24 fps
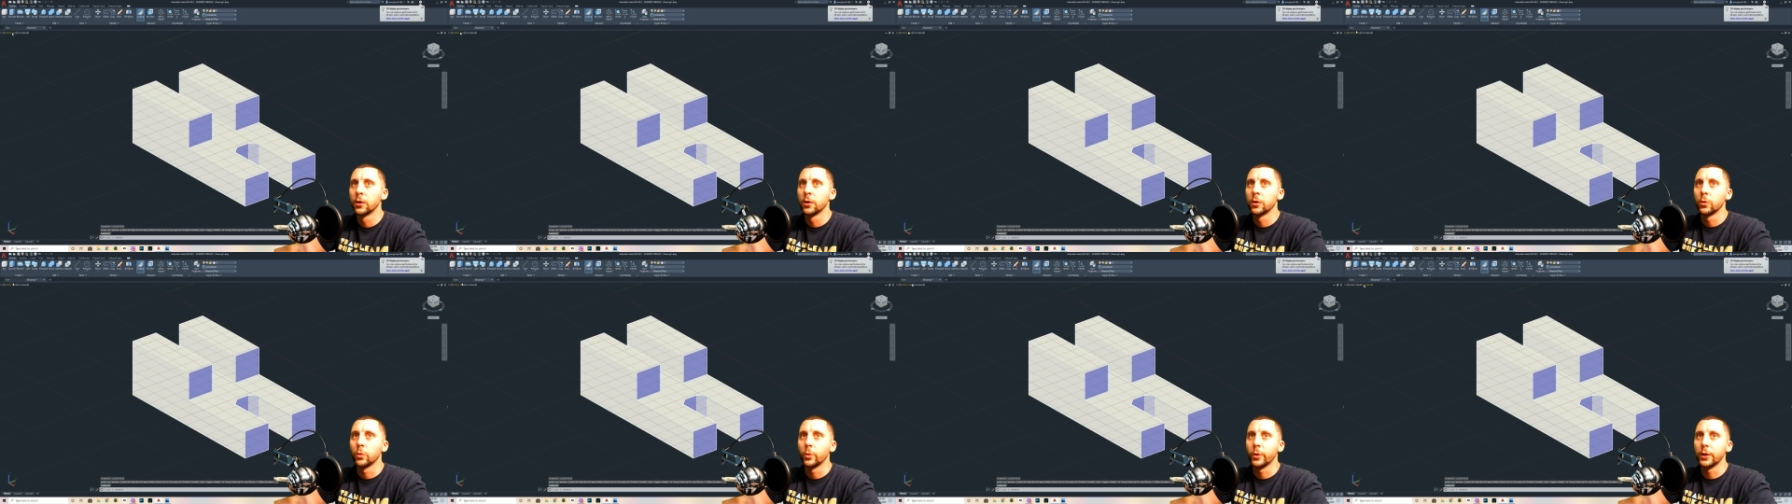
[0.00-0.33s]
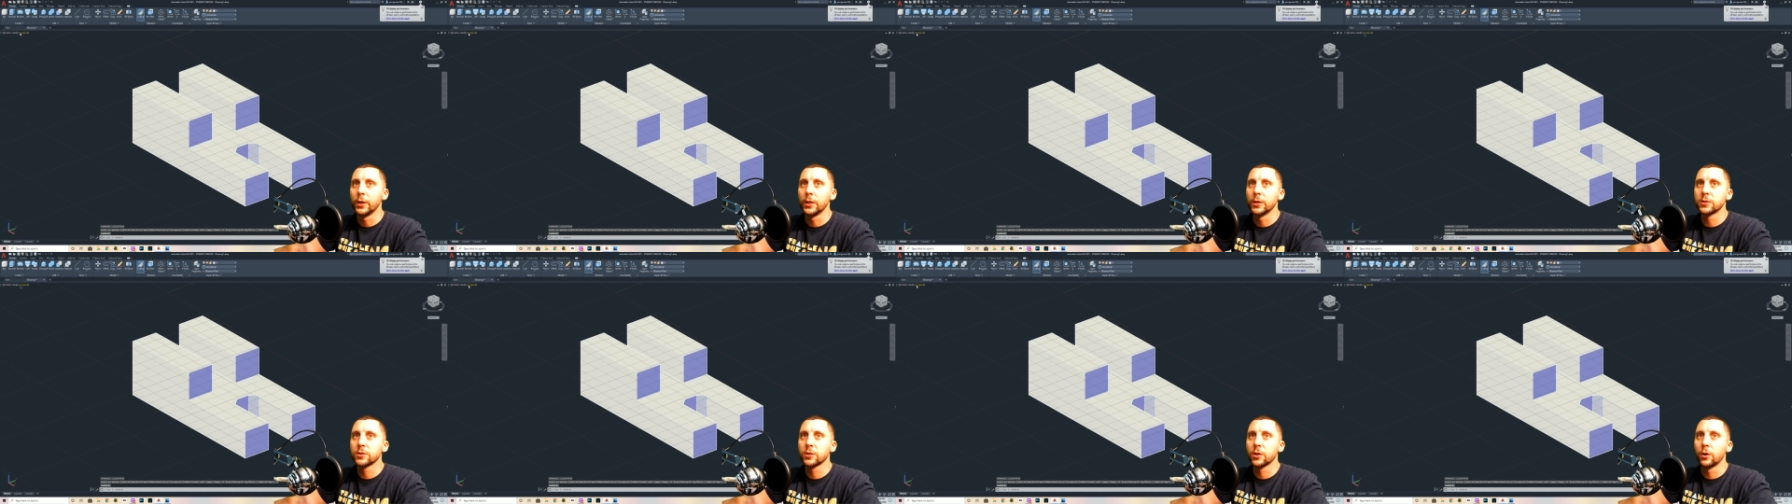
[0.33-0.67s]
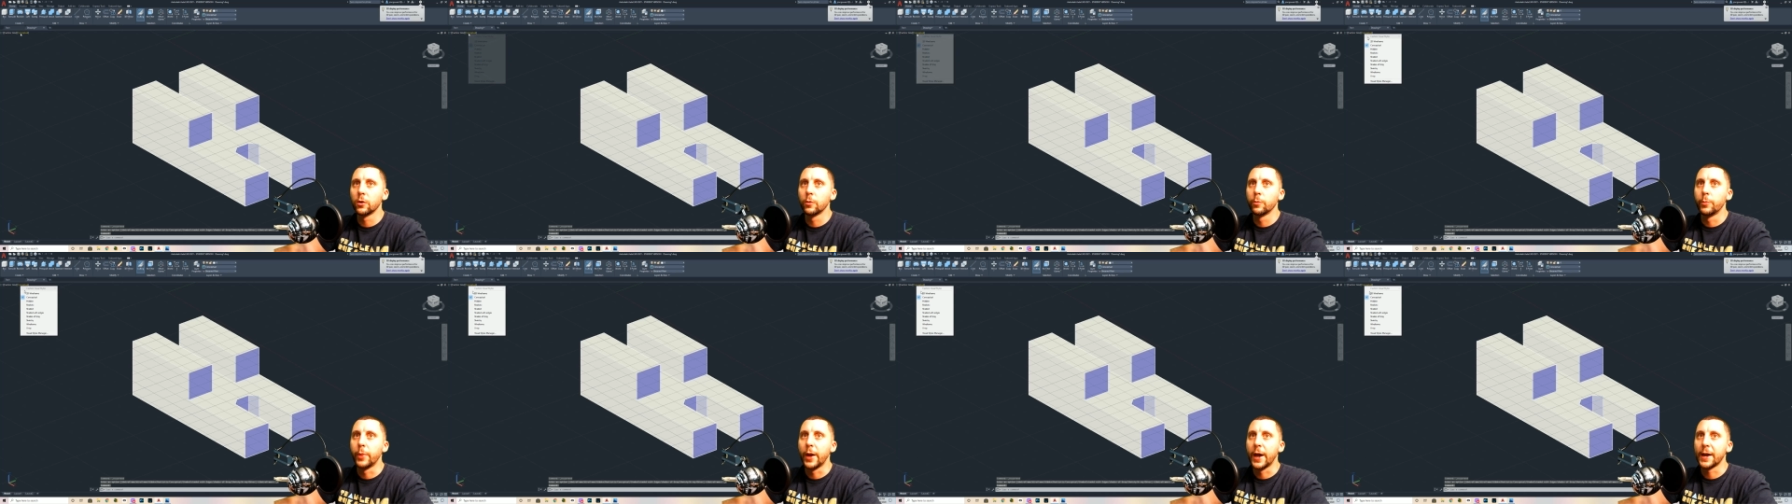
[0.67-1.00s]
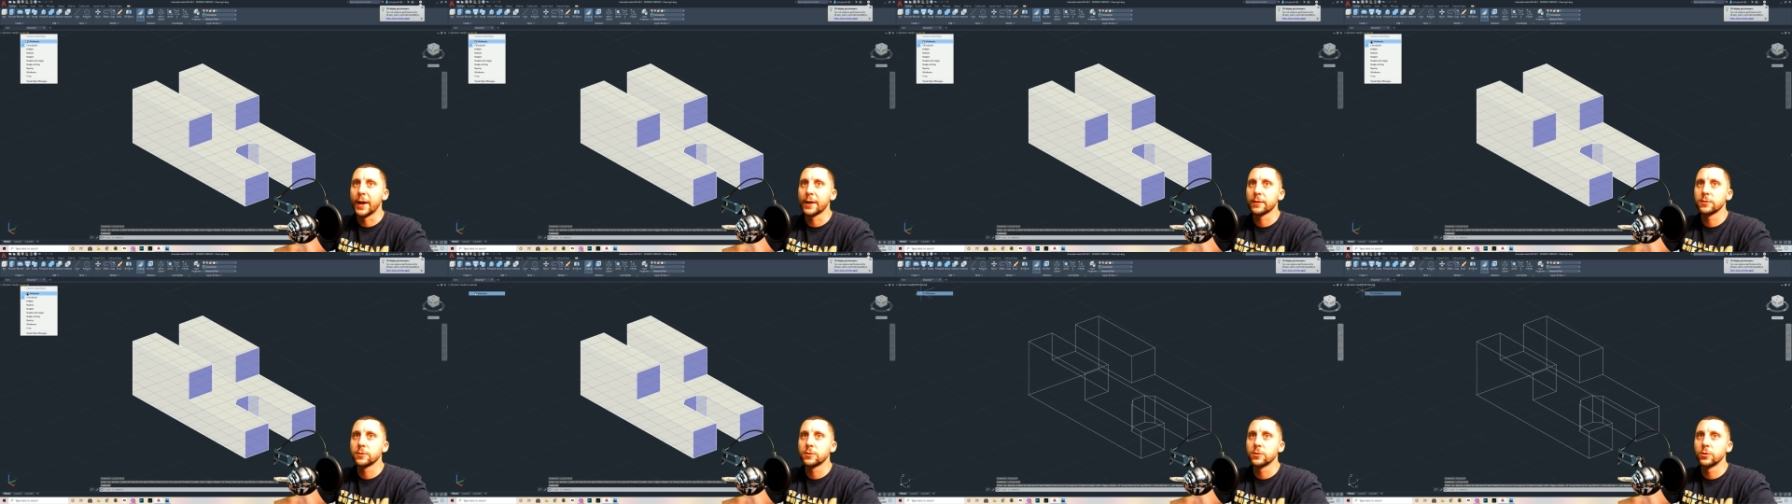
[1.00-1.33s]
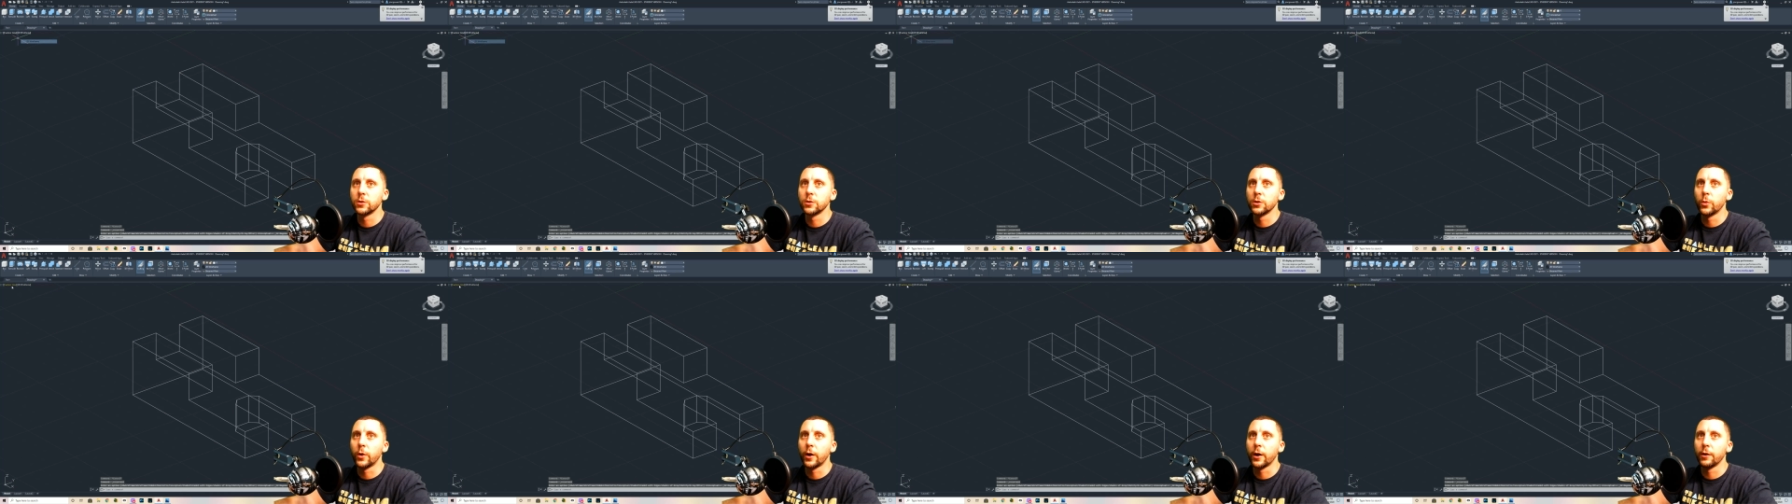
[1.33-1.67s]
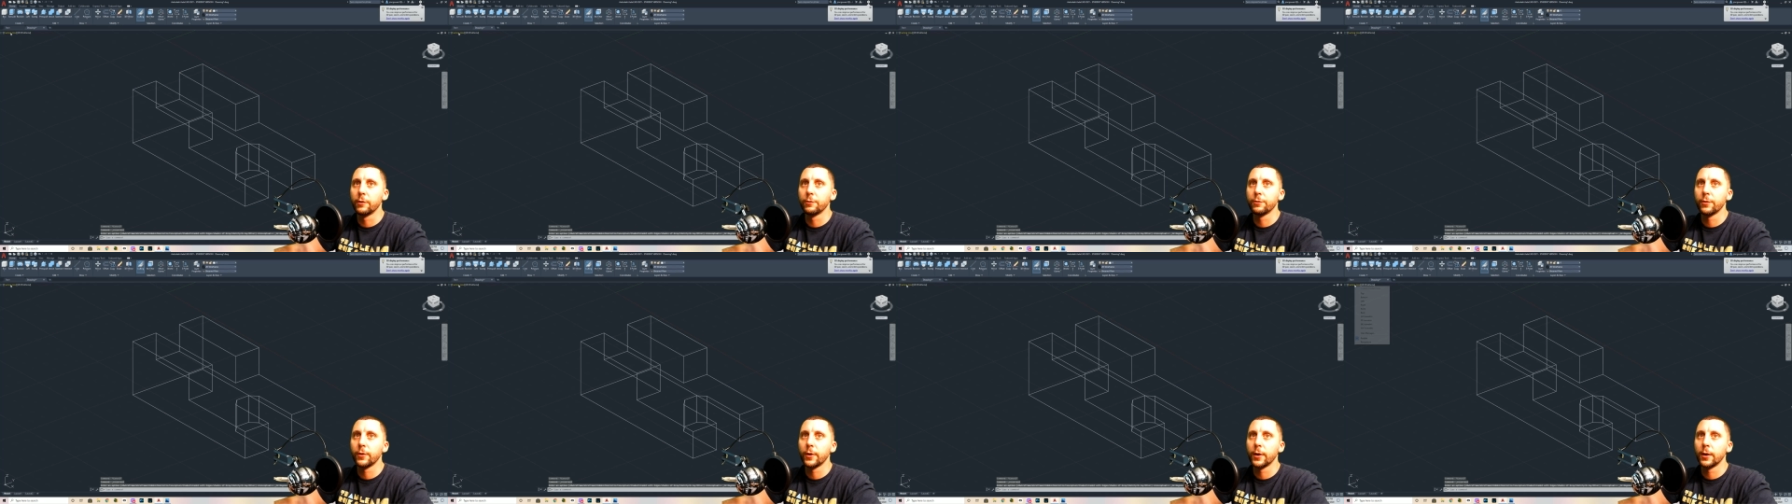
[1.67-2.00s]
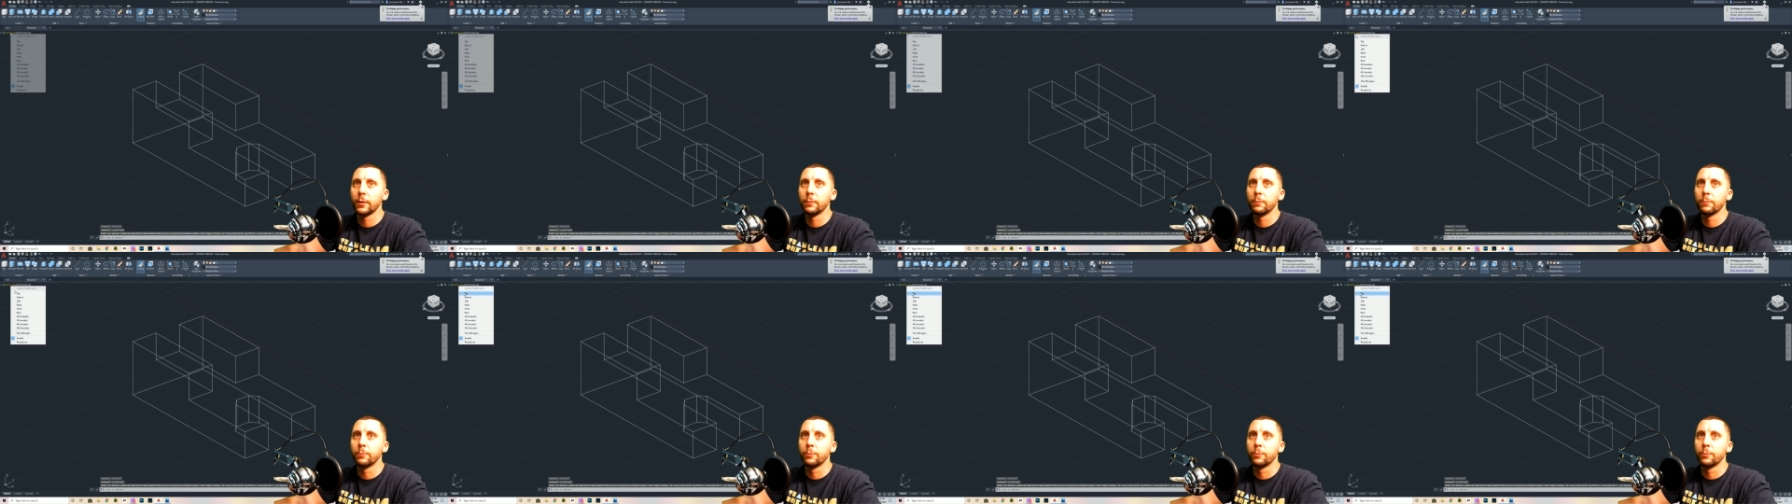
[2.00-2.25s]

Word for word: we need to go back to 2D wireframe,